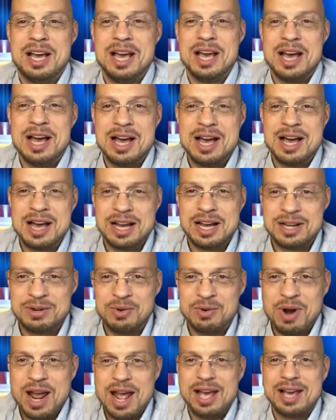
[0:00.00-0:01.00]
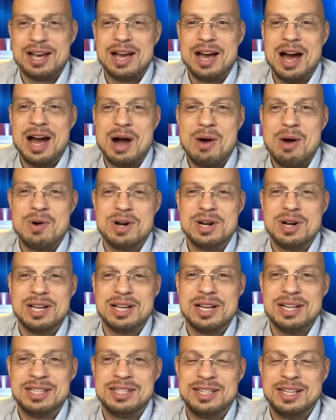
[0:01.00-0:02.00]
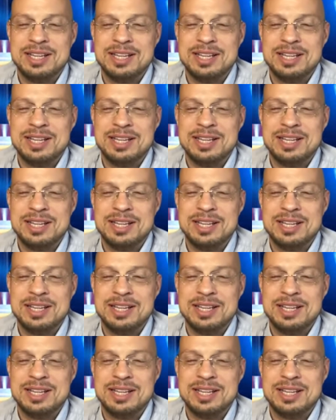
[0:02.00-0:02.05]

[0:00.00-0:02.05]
uh, crack our uh,